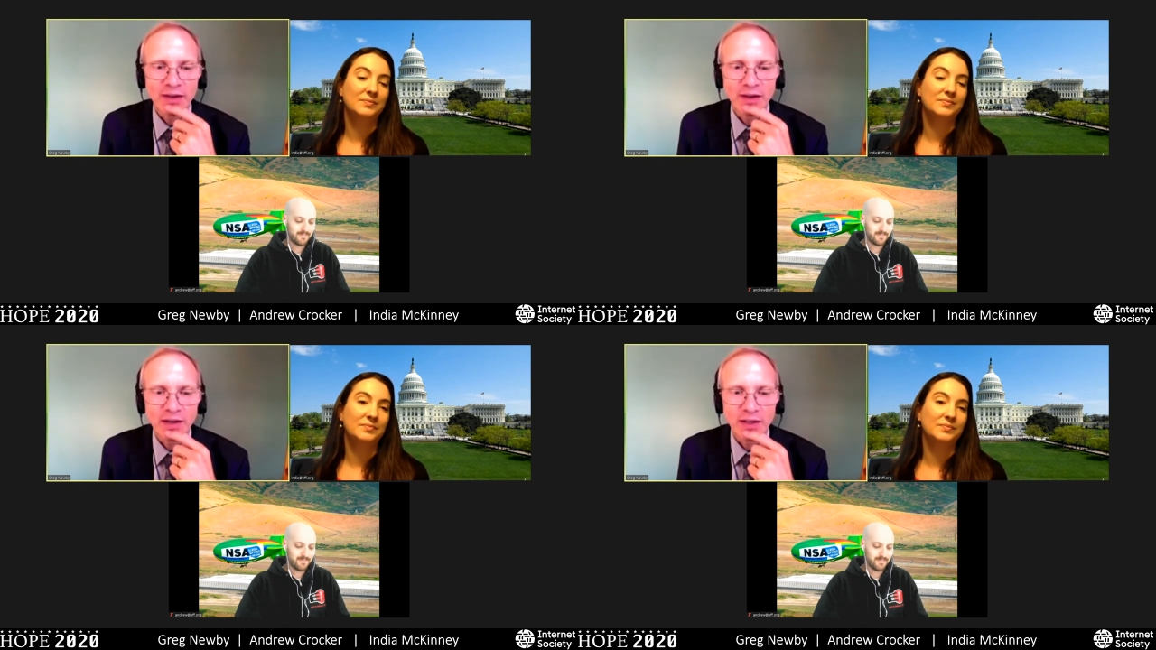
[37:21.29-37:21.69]

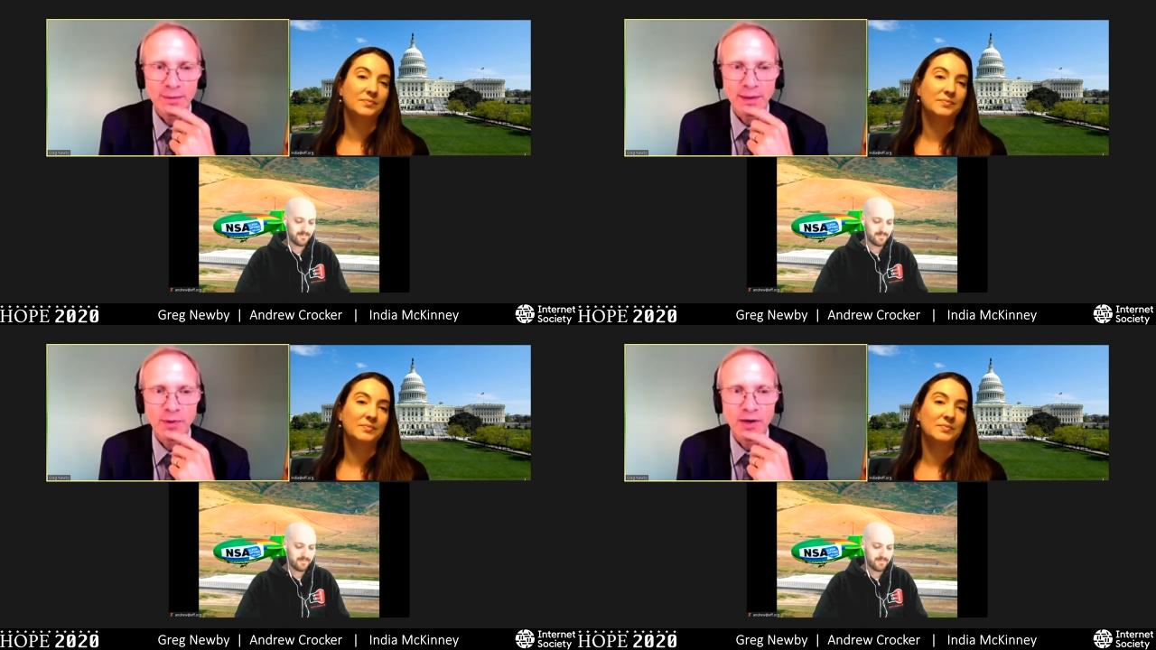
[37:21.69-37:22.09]
Speaker 1: you might
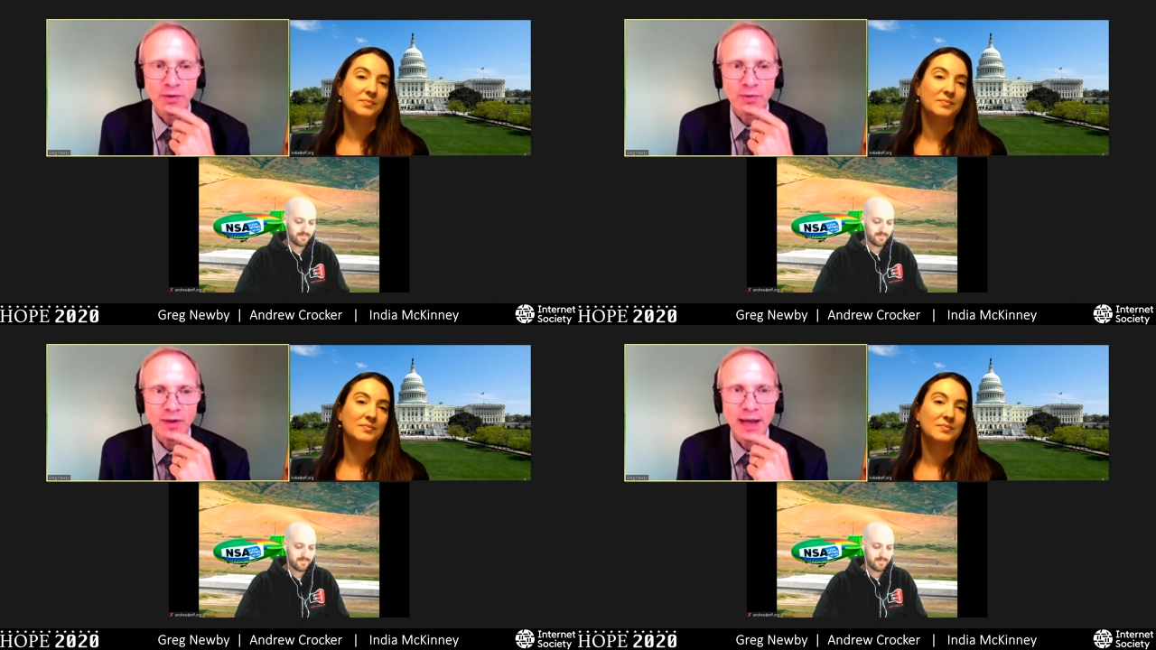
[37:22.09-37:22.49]
want to
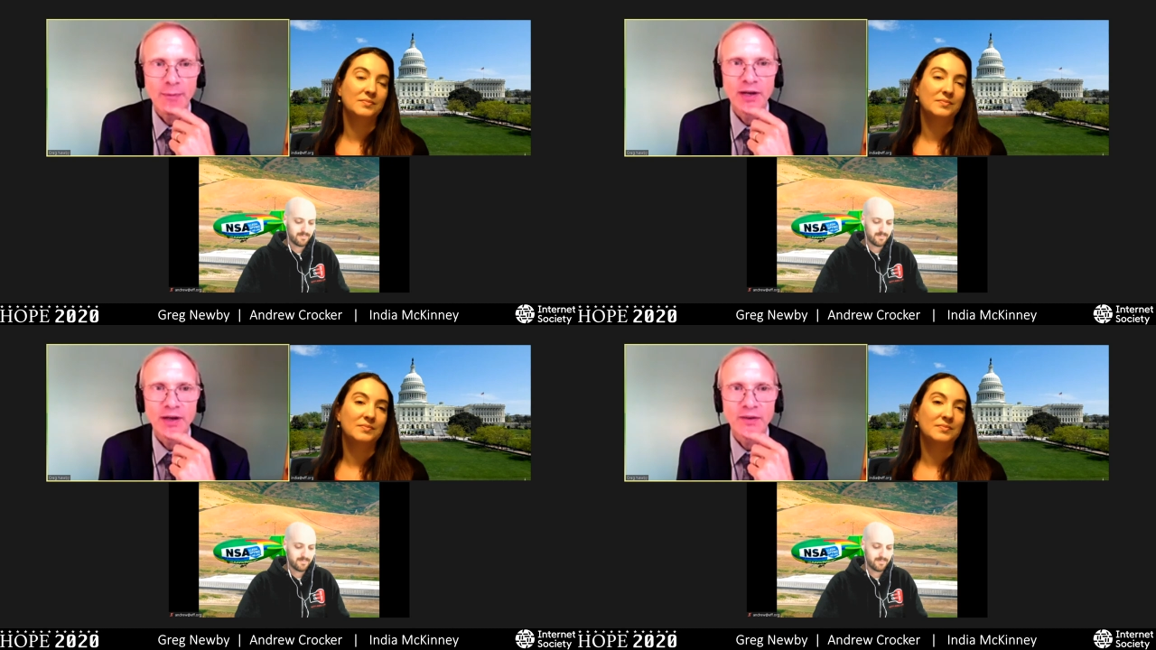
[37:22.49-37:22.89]
elaborate
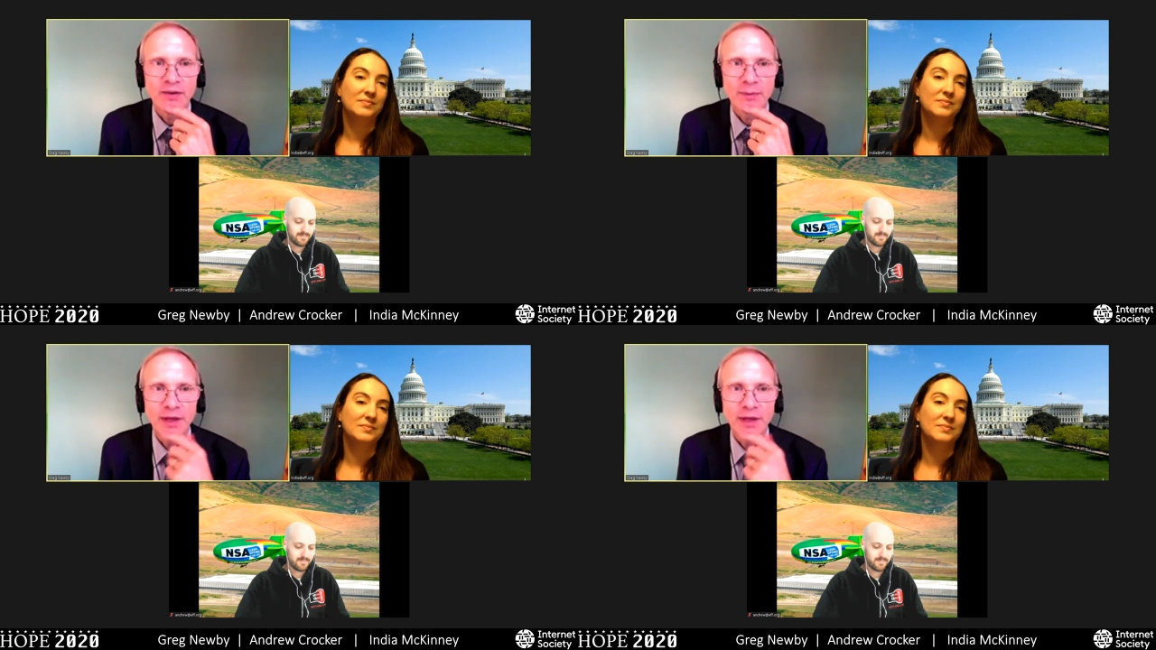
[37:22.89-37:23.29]
on some of the
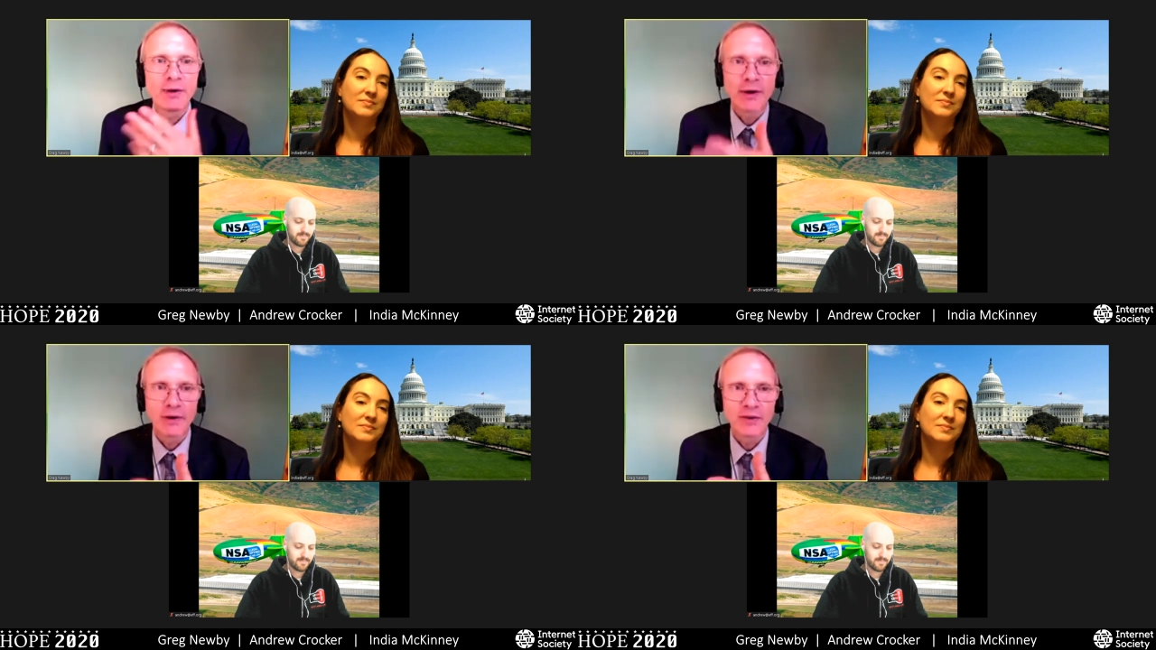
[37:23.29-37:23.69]
other
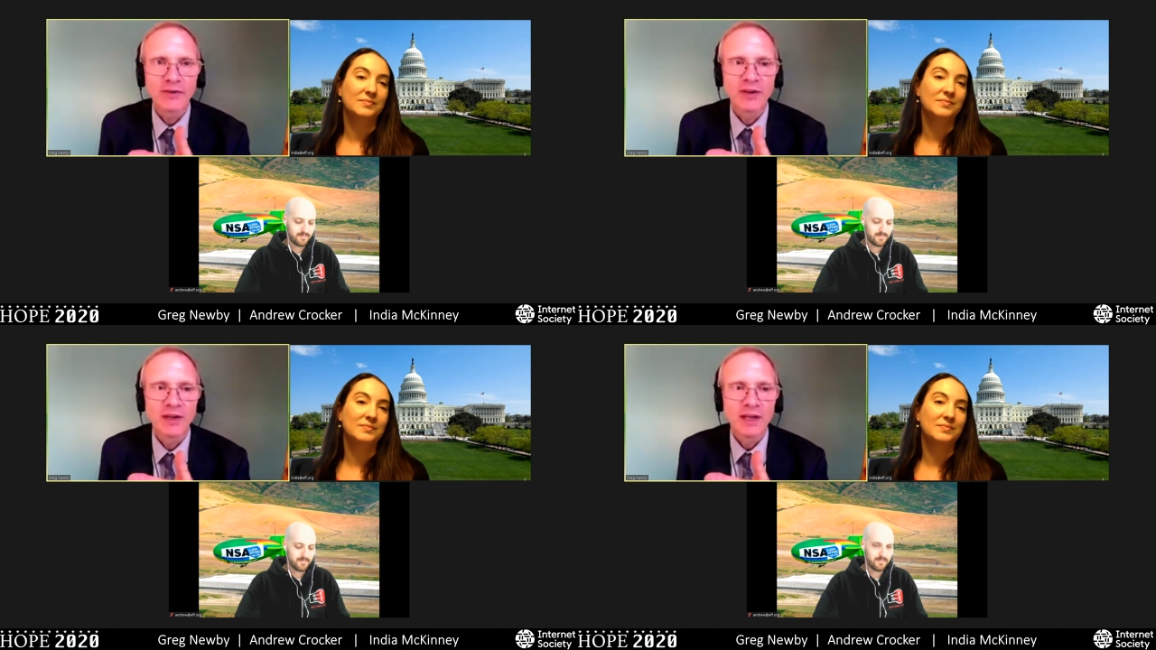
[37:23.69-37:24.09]
areas
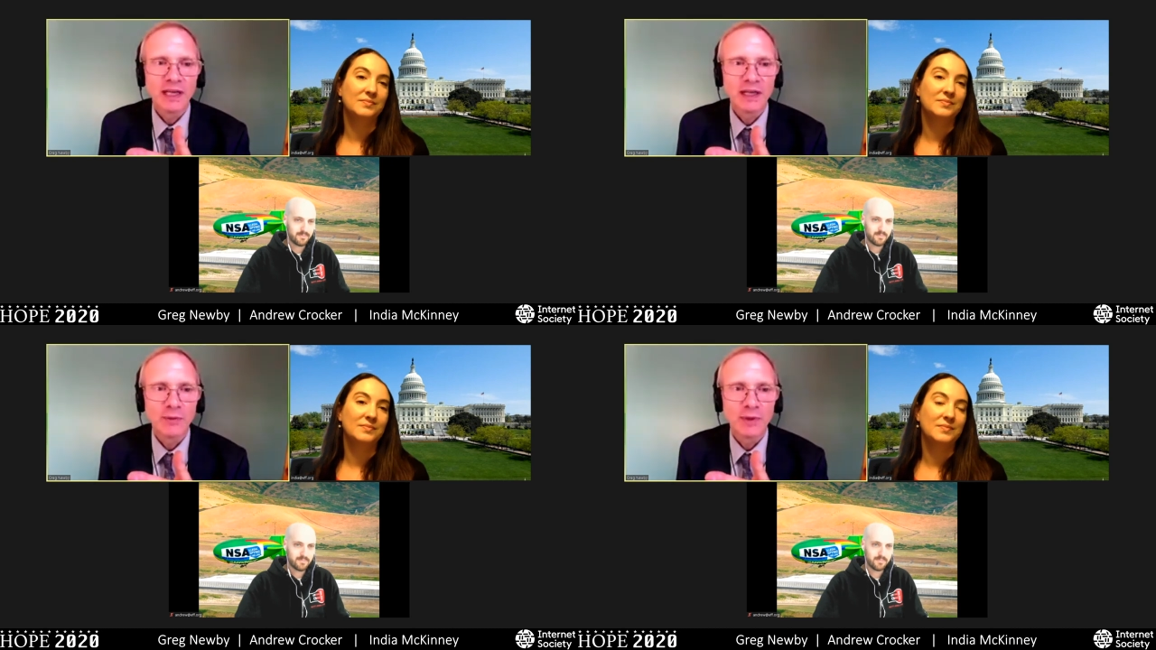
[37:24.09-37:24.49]
in
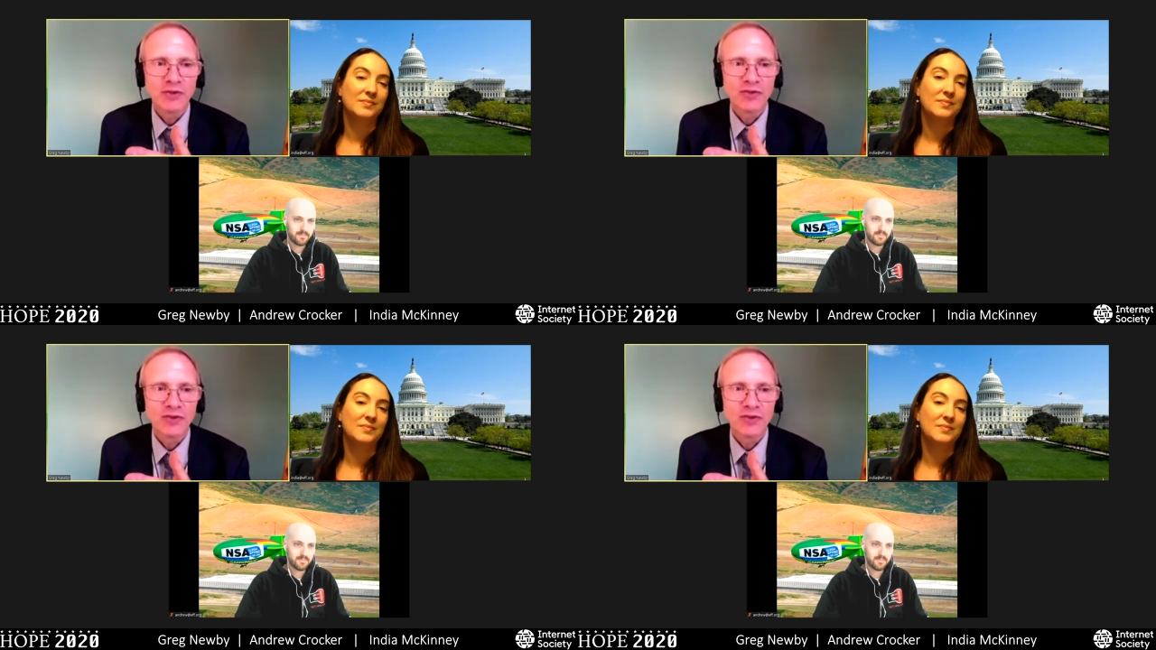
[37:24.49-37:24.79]
which